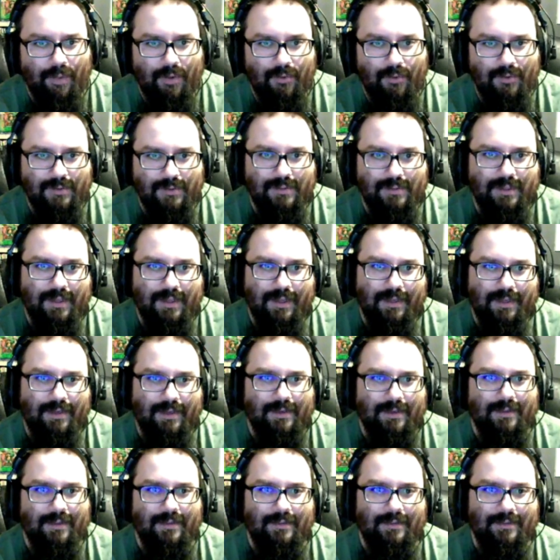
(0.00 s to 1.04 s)
Was like
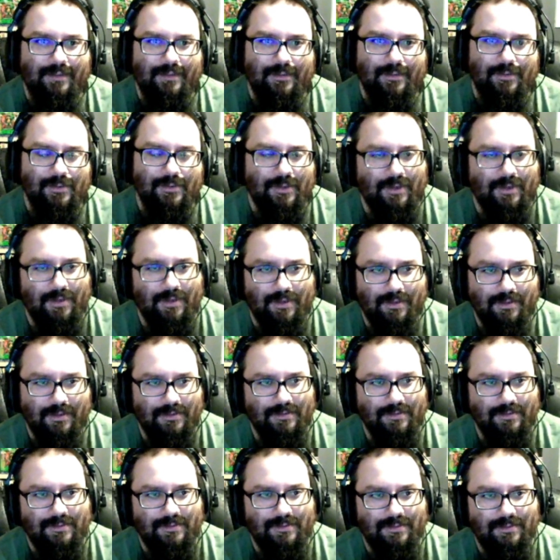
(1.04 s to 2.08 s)
those were ours.